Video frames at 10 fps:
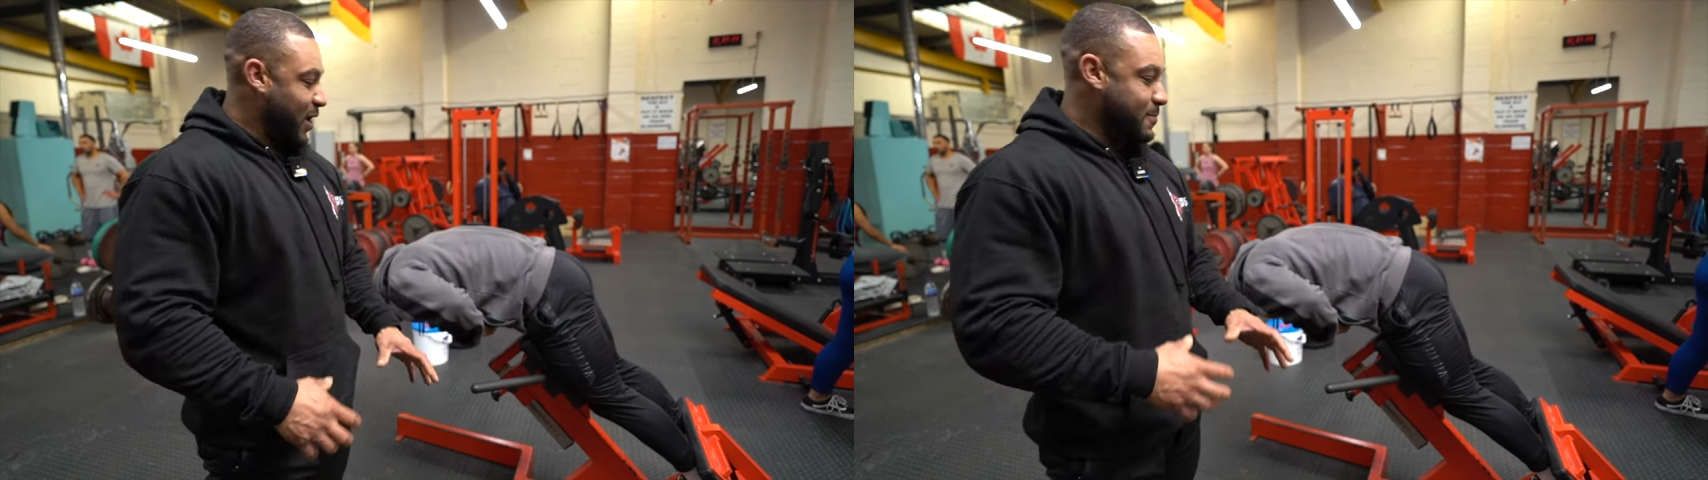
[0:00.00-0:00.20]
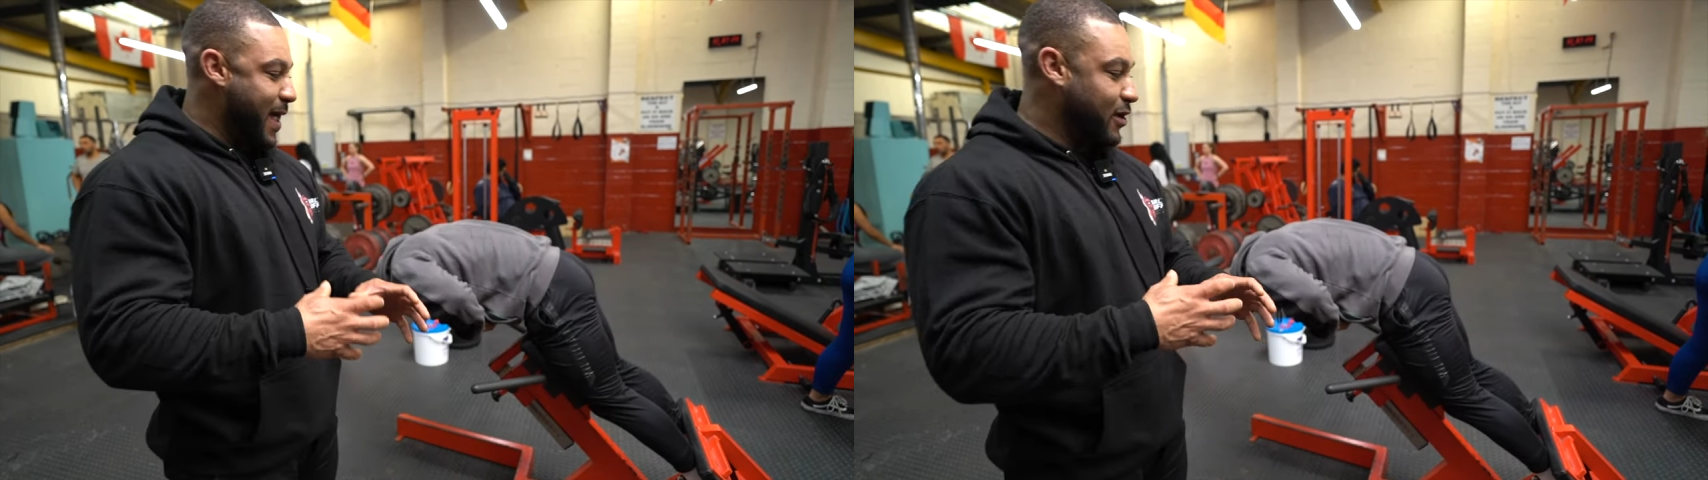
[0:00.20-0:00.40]

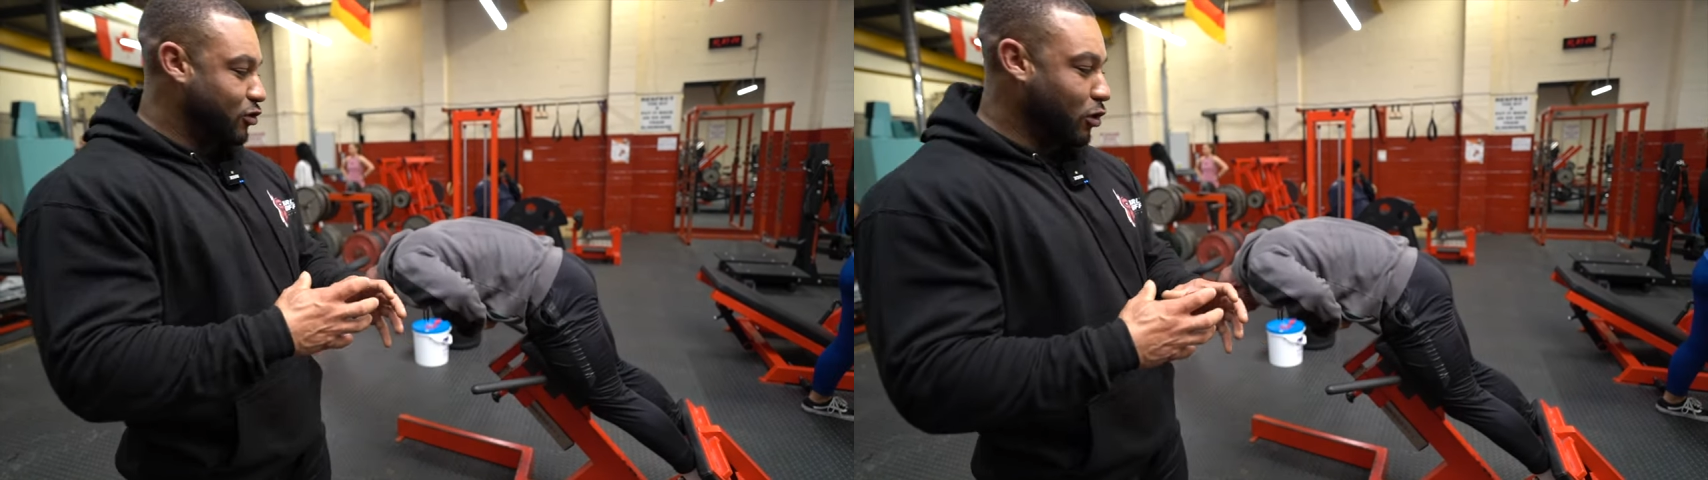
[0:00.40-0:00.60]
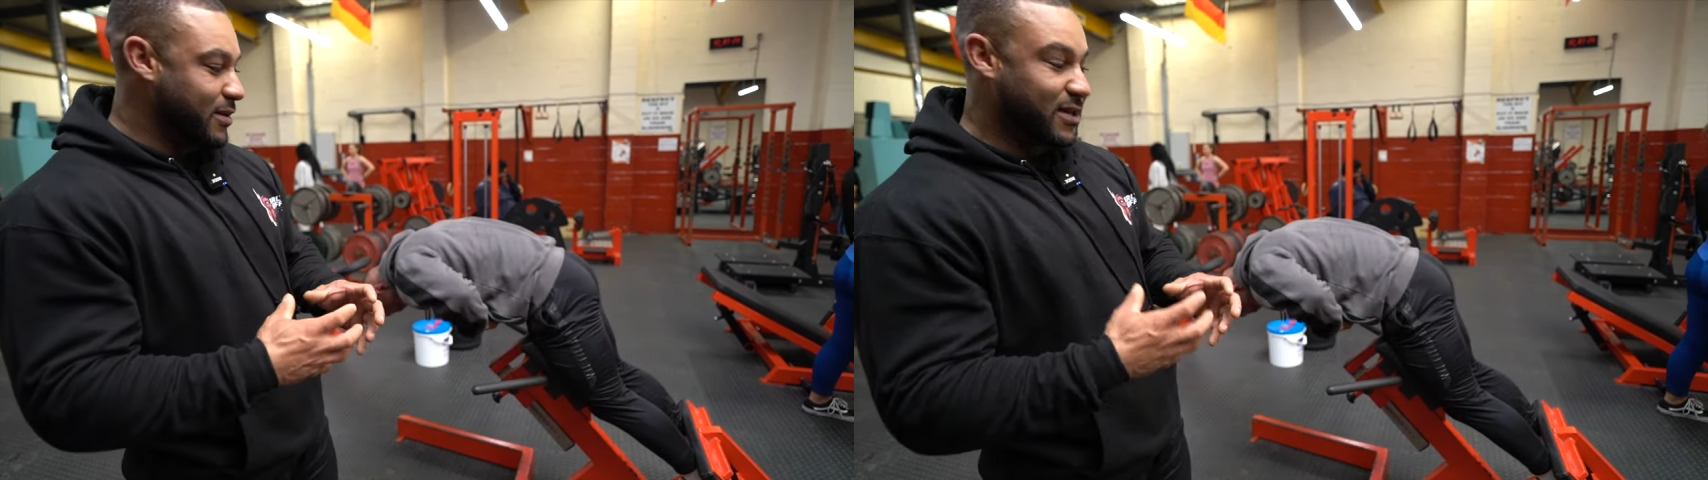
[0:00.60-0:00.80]
He's making
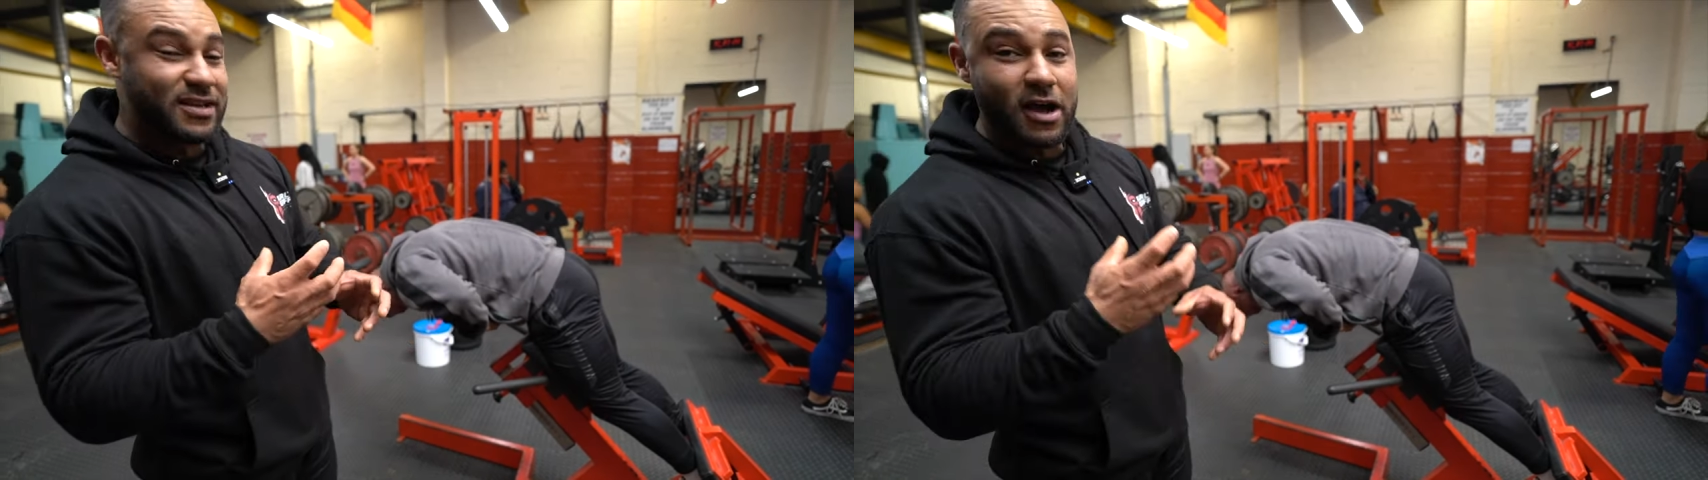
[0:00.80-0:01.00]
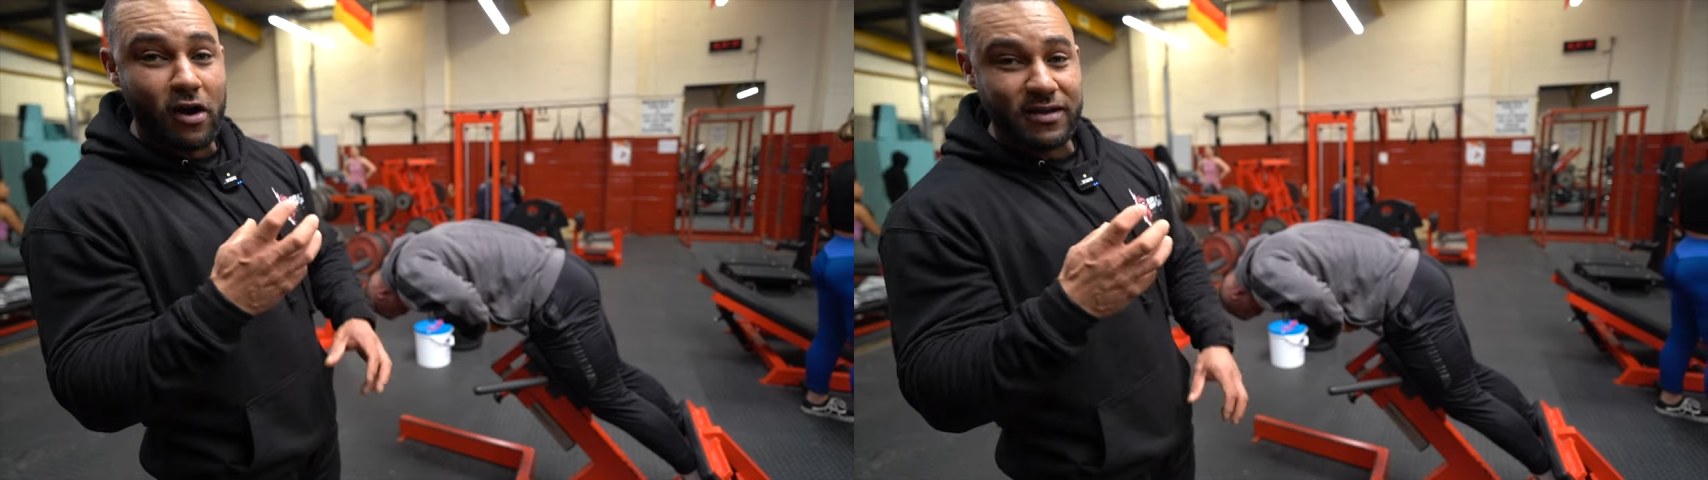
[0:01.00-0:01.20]
sure he's on